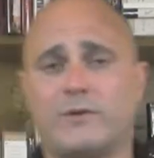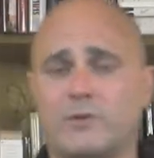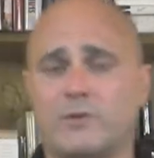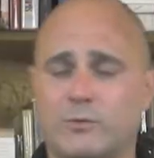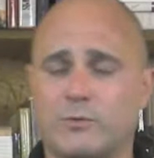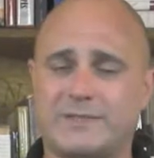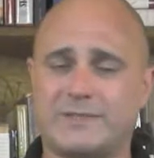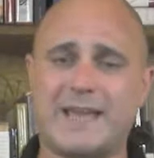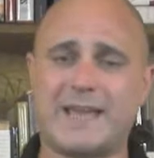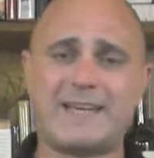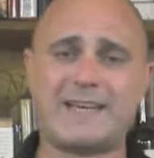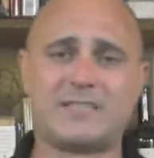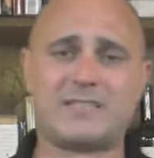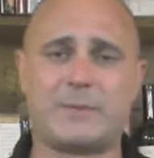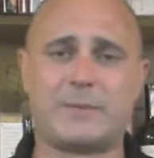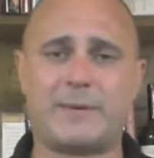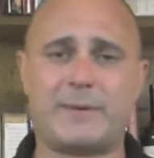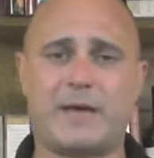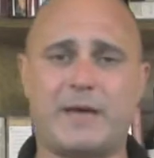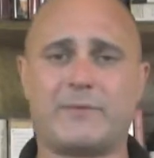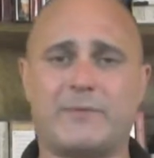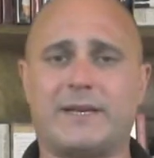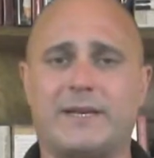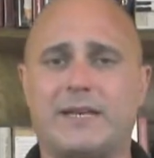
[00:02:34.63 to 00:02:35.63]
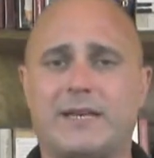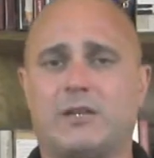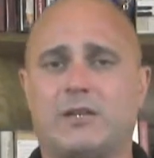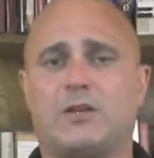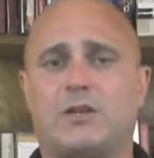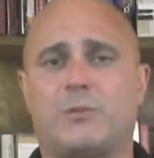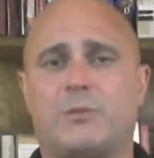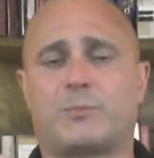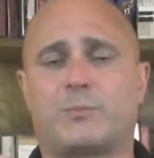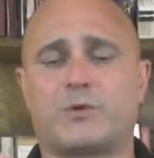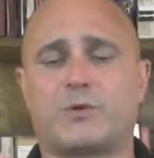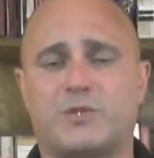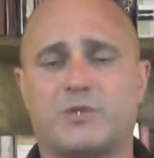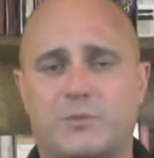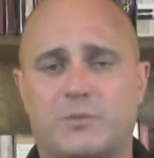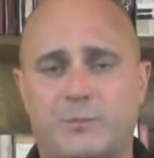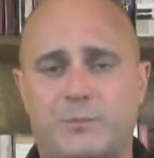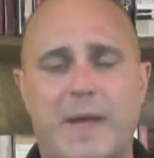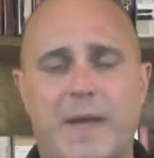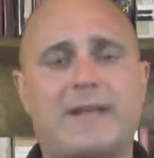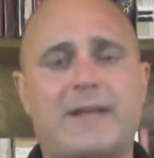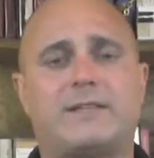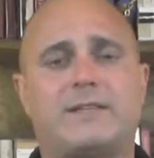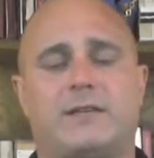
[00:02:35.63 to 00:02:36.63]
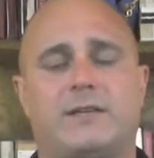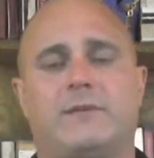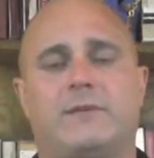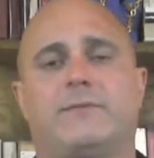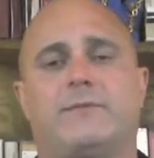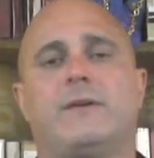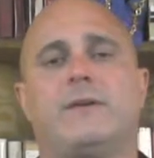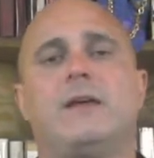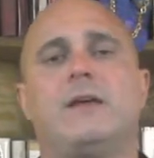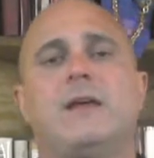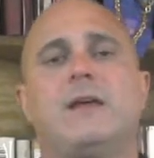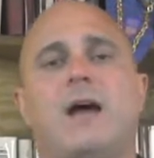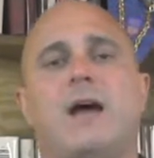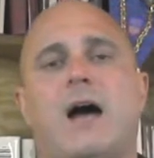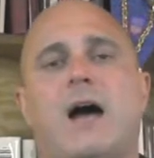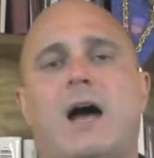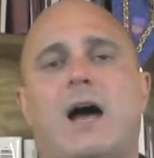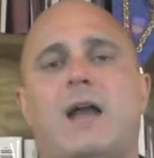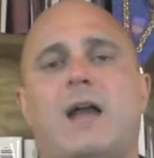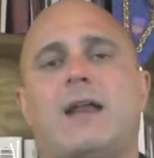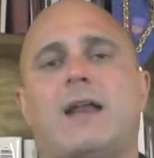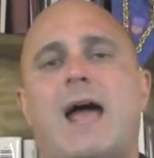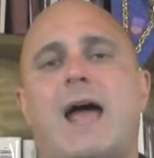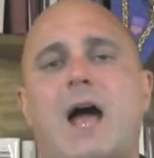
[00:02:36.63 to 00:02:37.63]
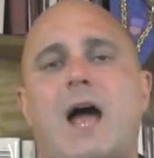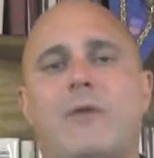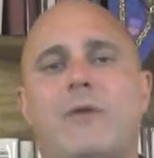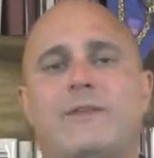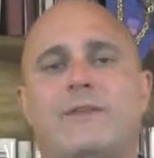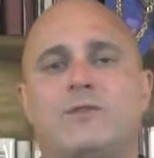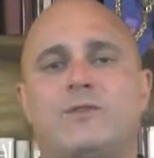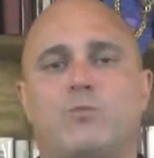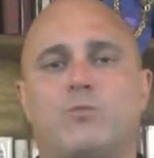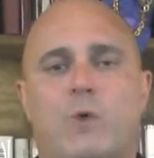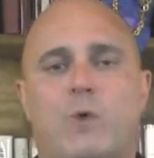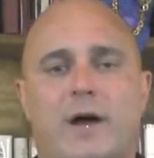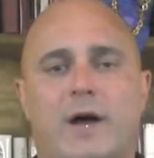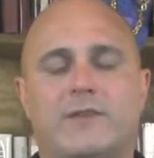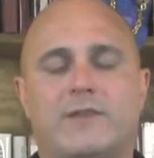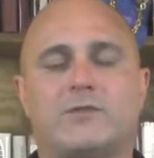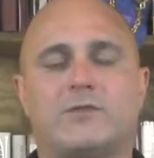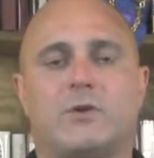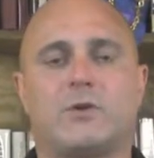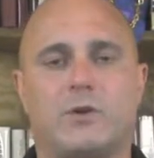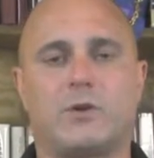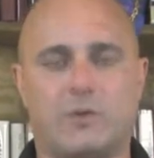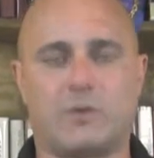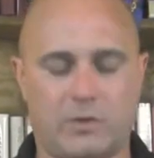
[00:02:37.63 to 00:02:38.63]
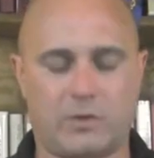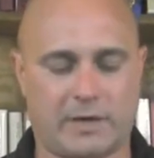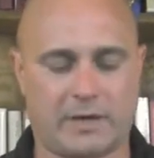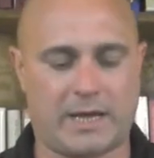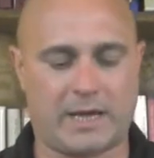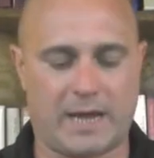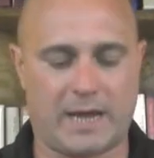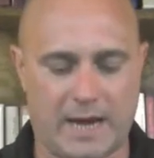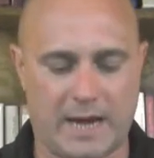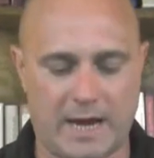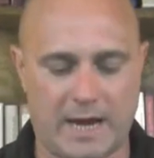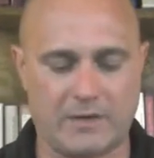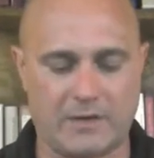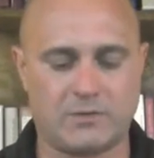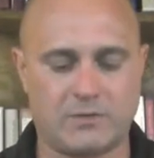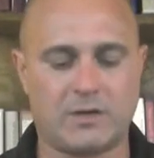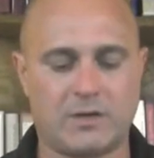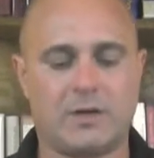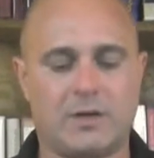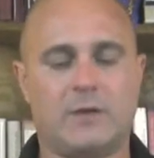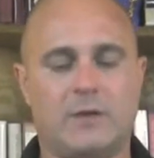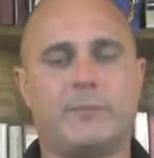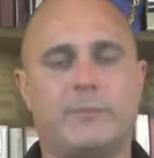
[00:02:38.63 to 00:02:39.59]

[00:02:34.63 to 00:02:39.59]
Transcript: So it was nice to be able to get a little perspective on how these wines are going to age.